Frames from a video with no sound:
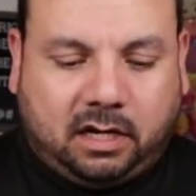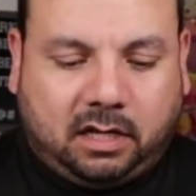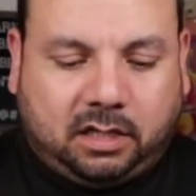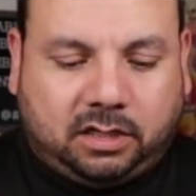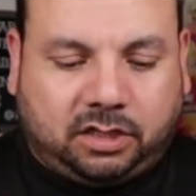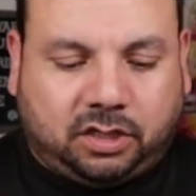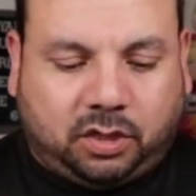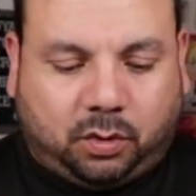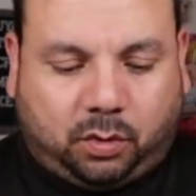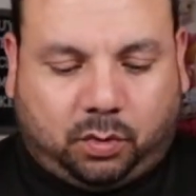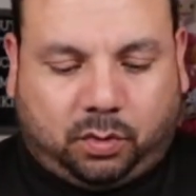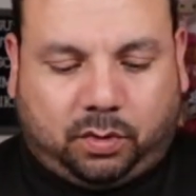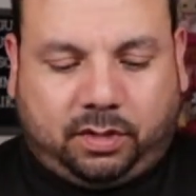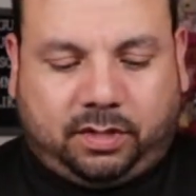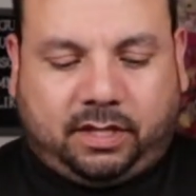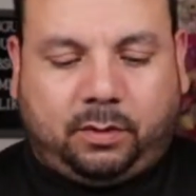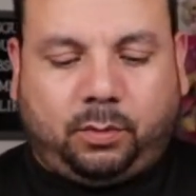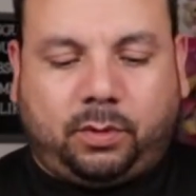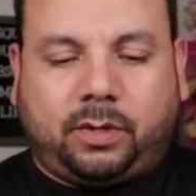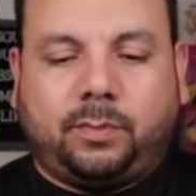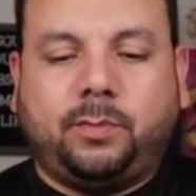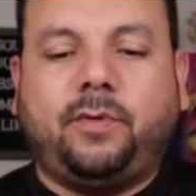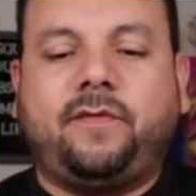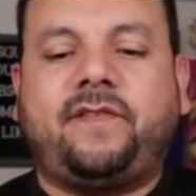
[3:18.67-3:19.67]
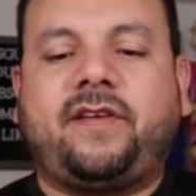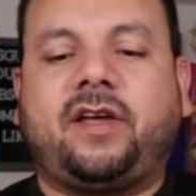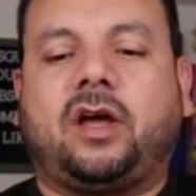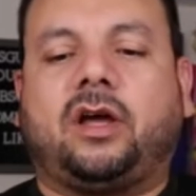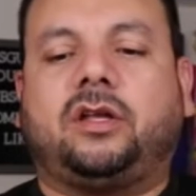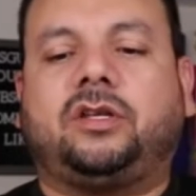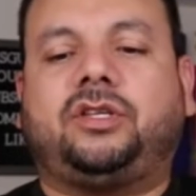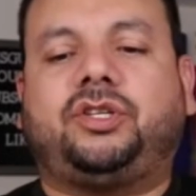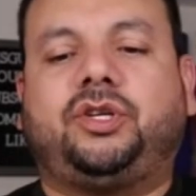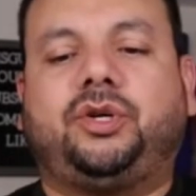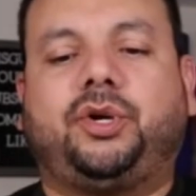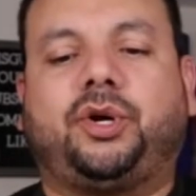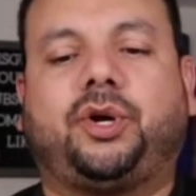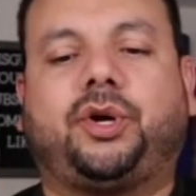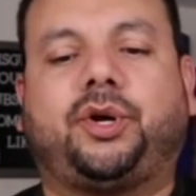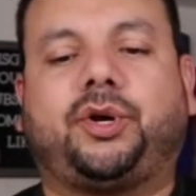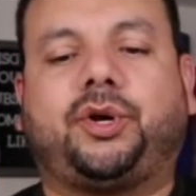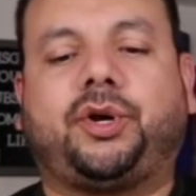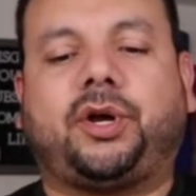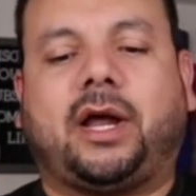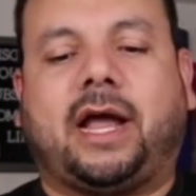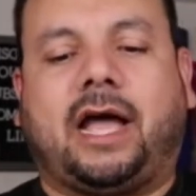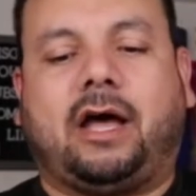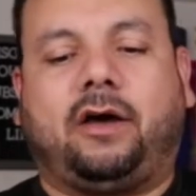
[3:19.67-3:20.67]
So then we're moving on to
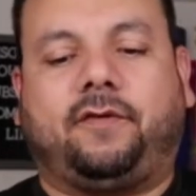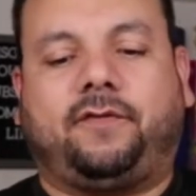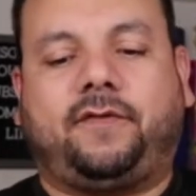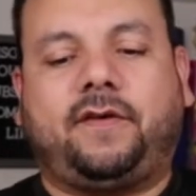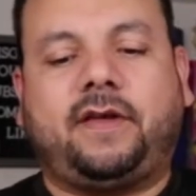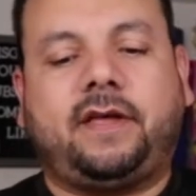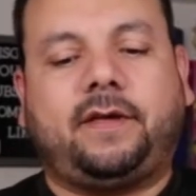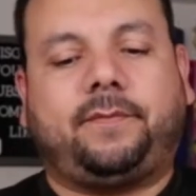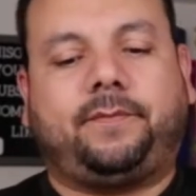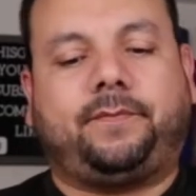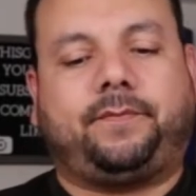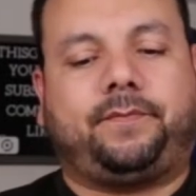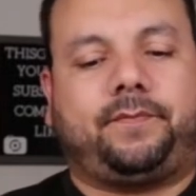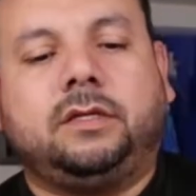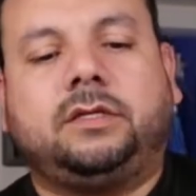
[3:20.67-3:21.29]
her outfit.